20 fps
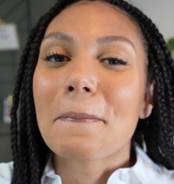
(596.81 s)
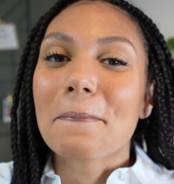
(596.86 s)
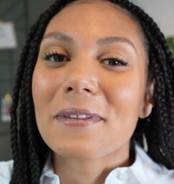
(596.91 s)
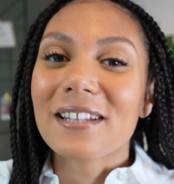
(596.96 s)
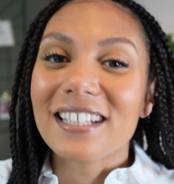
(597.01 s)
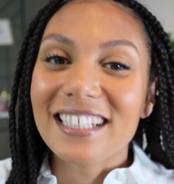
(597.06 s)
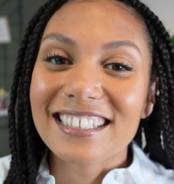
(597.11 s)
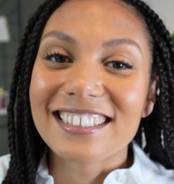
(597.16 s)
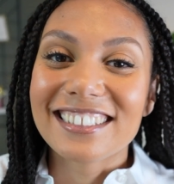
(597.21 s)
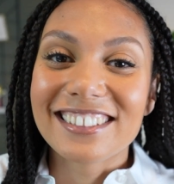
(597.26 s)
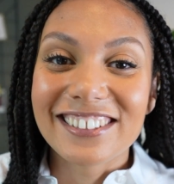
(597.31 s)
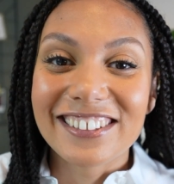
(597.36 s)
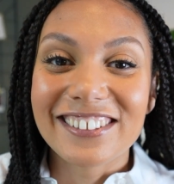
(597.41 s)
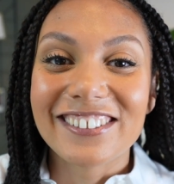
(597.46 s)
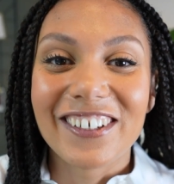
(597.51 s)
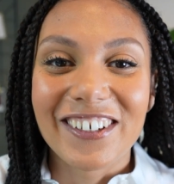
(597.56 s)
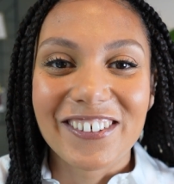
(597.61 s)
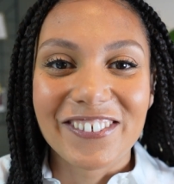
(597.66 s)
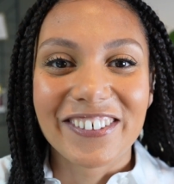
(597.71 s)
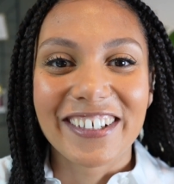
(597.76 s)
please do
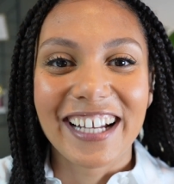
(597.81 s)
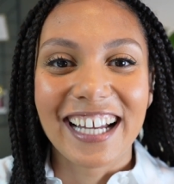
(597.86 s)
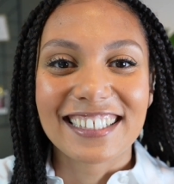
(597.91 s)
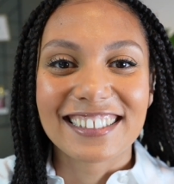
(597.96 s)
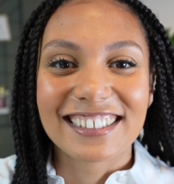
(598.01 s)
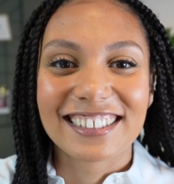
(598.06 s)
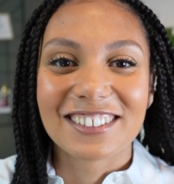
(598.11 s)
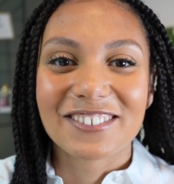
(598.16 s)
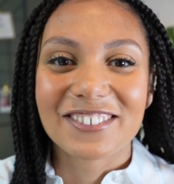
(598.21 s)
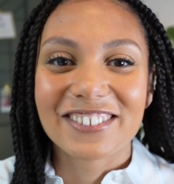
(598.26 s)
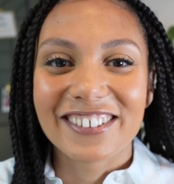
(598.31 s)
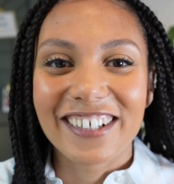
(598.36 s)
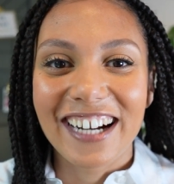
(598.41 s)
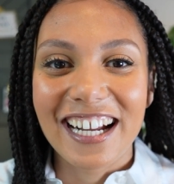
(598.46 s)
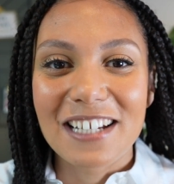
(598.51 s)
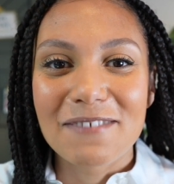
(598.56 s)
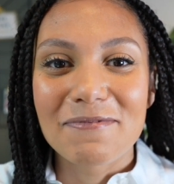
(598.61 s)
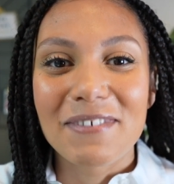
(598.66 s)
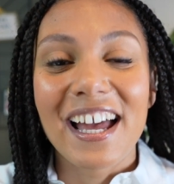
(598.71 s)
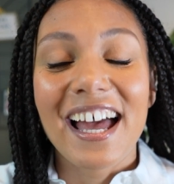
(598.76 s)
not forget to
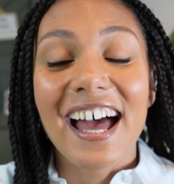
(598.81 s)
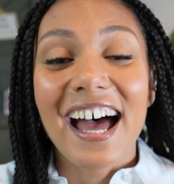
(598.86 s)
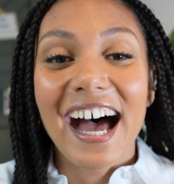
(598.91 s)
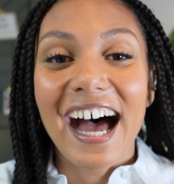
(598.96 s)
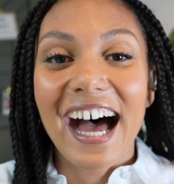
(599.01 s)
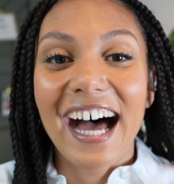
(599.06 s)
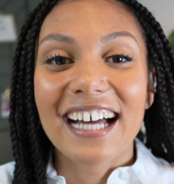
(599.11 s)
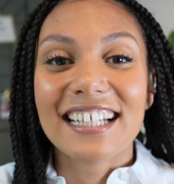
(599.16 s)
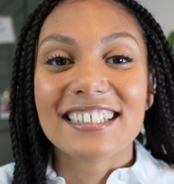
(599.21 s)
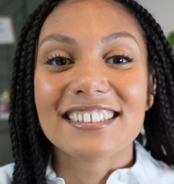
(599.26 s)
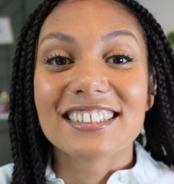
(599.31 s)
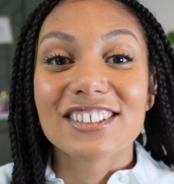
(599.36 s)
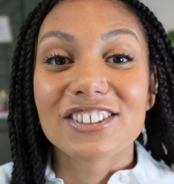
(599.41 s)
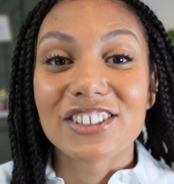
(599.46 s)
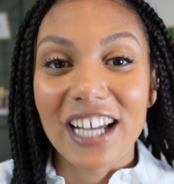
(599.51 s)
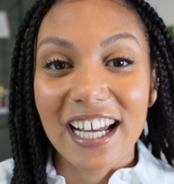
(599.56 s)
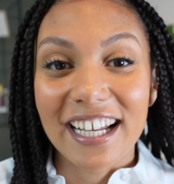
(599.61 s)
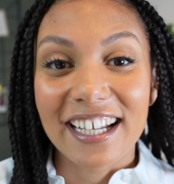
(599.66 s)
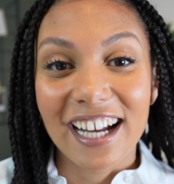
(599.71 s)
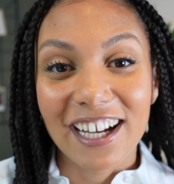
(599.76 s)
subscribe and
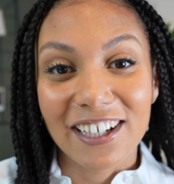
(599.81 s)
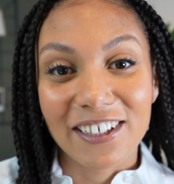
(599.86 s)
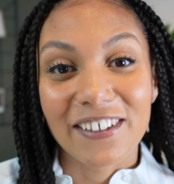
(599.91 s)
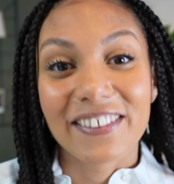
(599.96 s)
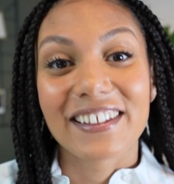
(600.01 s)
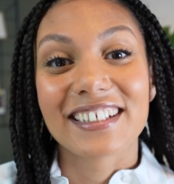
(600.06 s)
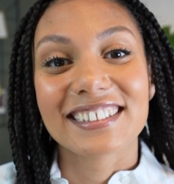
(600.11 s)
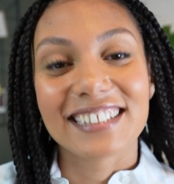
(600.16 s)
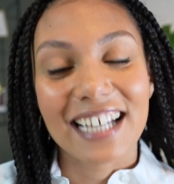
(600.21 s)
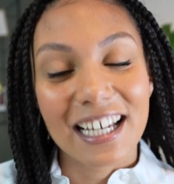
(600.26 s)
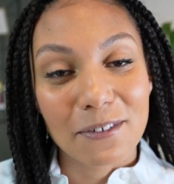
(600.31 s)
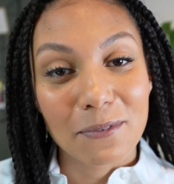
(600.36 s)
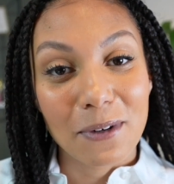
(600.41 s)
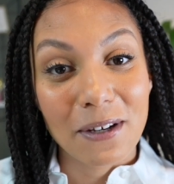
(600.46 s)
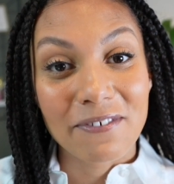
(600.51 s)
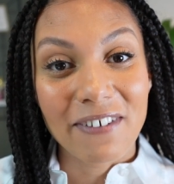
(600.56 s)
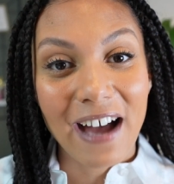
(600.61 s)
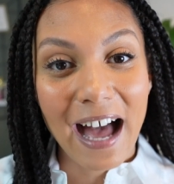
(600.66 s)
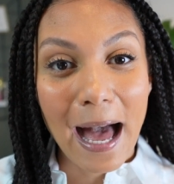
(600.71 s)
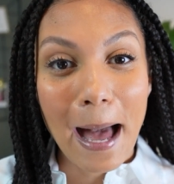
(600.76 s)
check out the
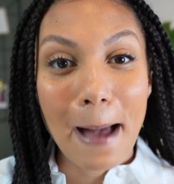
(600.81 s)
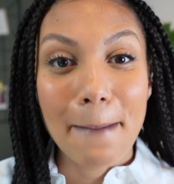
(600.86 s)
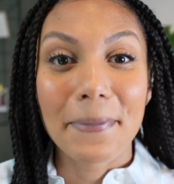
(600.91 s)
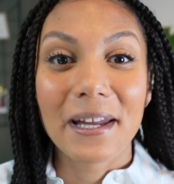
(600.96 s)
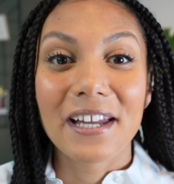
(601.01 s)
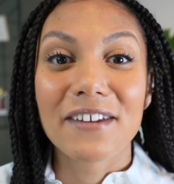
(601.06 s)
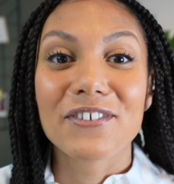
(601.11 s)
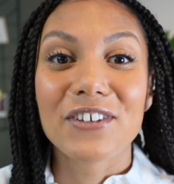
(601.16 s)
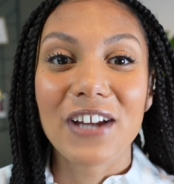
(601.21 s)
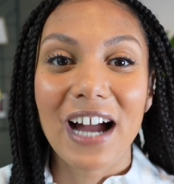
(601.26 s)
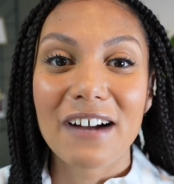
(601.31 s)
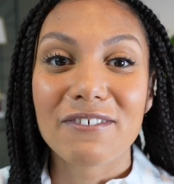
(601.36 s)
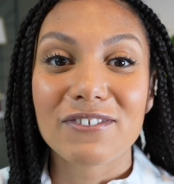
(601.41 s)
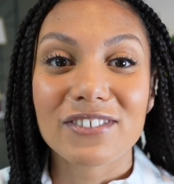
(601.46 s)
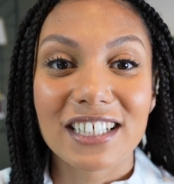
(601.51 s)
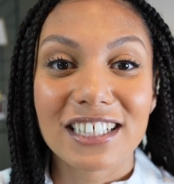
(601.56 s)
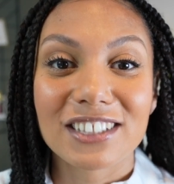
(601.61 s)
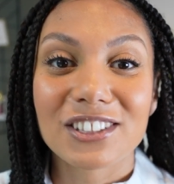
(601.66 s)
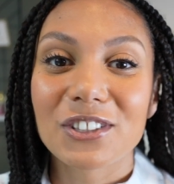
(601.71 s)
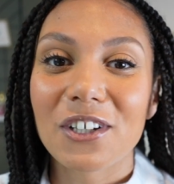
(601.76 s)
Sendwave app if you haven't
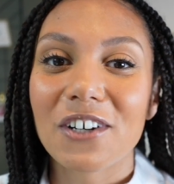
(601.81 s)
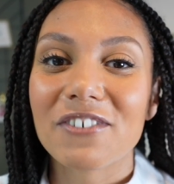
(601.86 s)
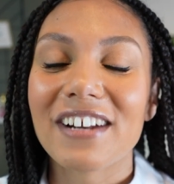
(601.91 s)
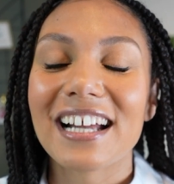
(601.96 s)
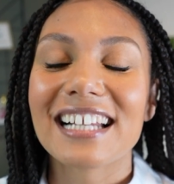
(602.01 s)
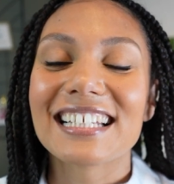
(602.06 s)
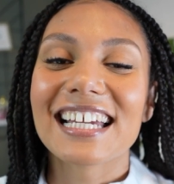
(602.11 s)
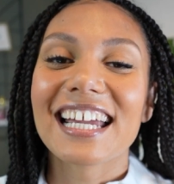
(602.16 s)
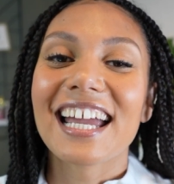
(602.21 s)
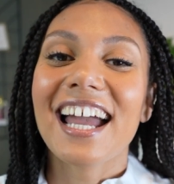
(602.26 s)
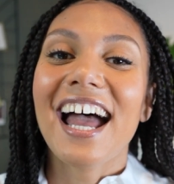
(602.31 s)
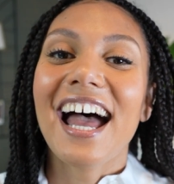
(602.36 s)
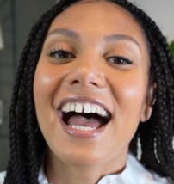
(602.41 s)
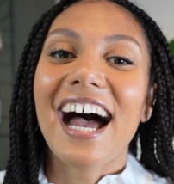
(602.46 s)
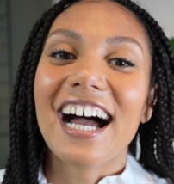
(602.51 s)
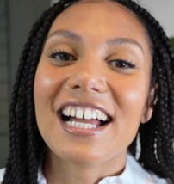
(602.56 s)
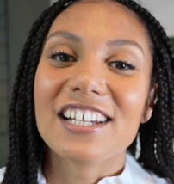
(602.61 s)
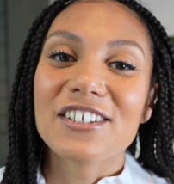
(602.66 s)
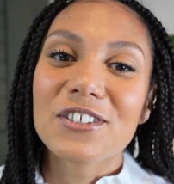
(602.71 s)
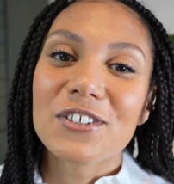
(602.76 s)
done so already,
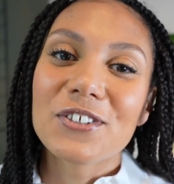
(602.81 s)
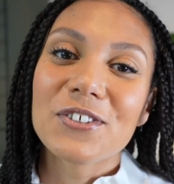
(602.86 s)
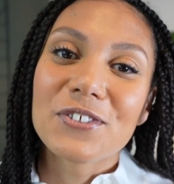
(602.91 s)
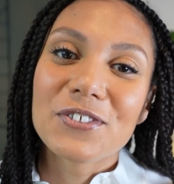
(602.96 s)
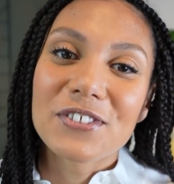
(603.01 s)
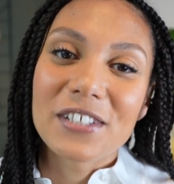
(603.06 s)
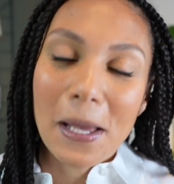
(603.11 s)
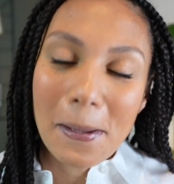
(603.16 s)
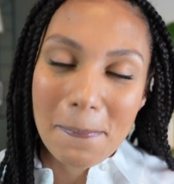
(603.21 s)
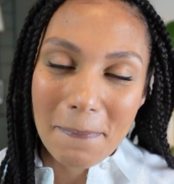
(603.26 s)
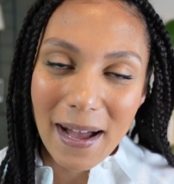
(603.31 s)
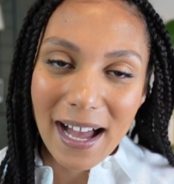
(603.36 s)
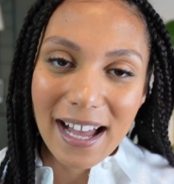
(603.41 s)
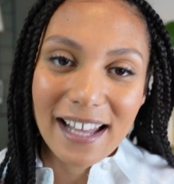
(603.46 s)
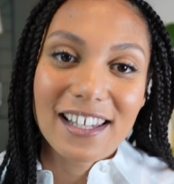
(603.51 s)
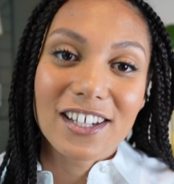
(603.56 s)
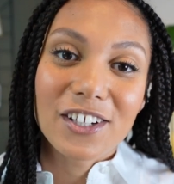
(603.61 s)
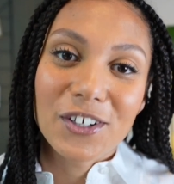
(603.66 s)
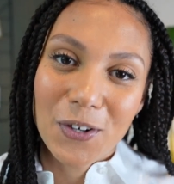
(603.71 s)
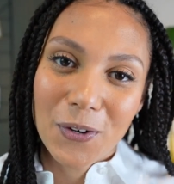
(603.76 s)
and use
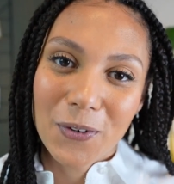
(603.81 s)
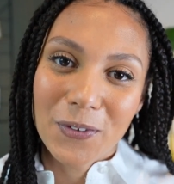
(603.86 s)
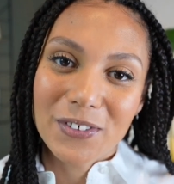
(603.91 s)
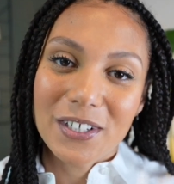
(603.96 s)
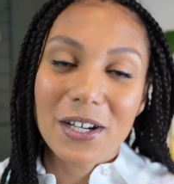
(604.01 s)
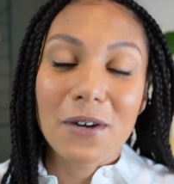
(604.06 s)
my code,